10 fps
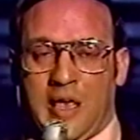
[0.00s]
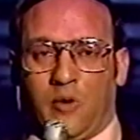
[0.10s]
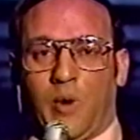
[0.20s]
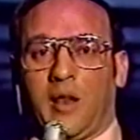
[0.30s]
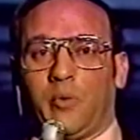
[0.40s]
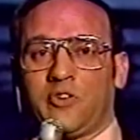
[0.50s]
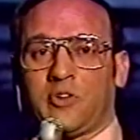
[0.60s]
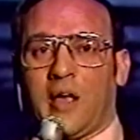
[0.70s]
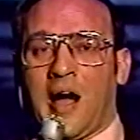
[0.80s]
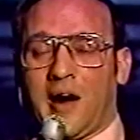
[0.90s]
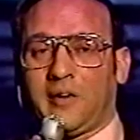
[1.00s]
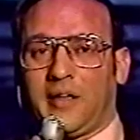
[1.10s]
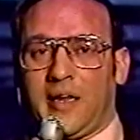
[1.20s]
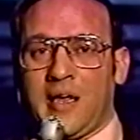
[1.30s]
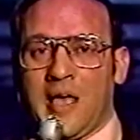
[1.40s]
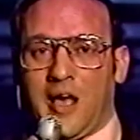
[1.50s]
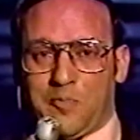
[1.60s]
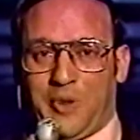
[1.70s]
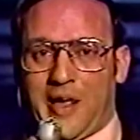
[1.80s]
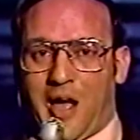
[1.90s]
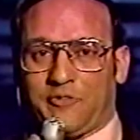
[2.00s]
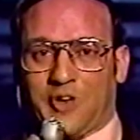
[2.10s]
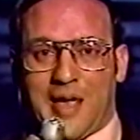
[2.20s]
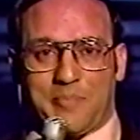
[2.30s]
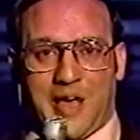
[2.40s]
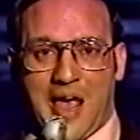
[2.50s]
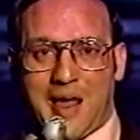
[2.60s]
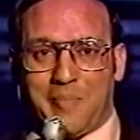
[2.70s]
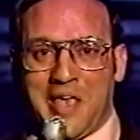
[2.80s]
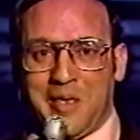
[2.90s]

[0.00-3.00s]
Well, it was hardly a playoff type game,